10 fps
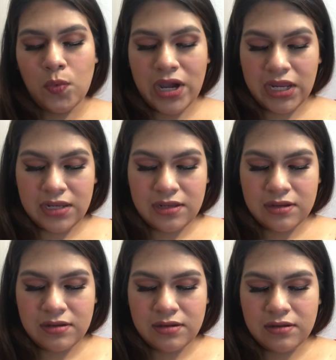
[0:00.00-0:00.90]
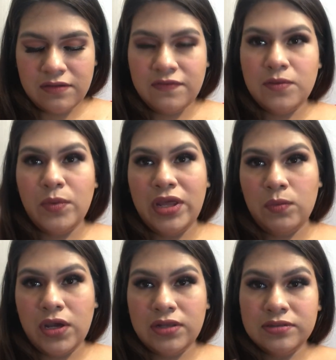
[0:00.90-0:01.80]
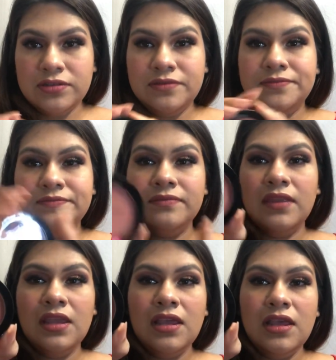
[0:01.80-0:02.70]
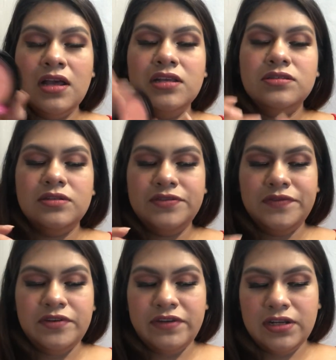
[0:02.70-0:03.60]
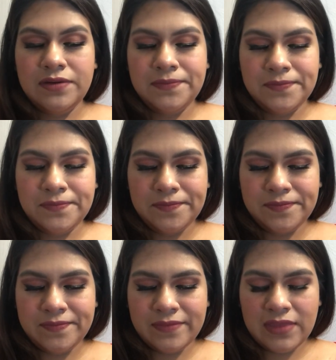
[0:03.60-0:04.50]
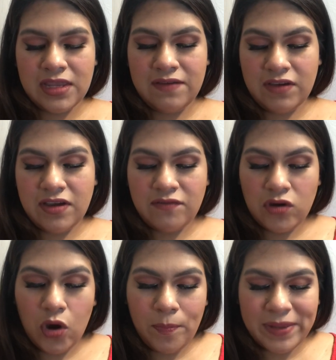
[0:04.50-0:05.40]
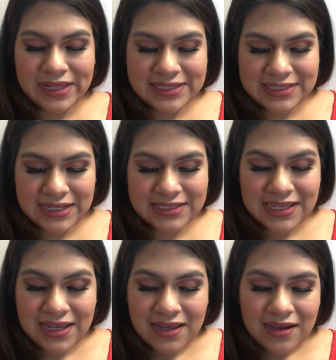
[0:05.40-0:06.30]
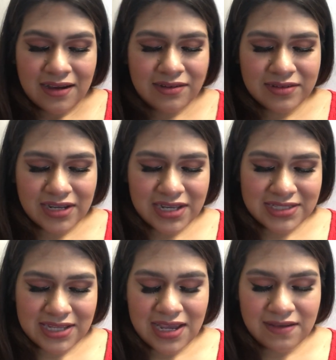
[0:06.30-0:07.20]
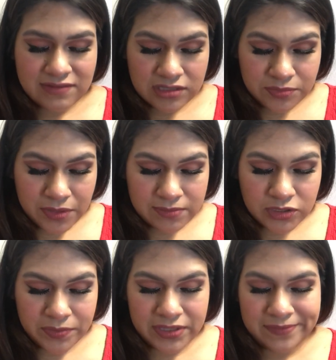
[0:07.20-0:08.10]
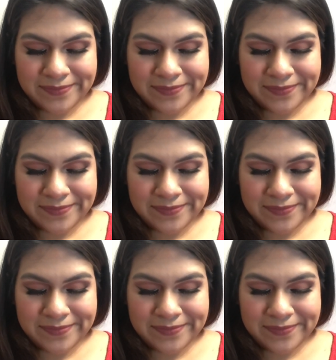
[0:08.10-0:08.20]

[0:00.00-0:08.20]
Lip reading: Wine from Wet n Wild. I'll swatch it for you right now. If I can ever open these things. Oh, guys, I have such problems opening.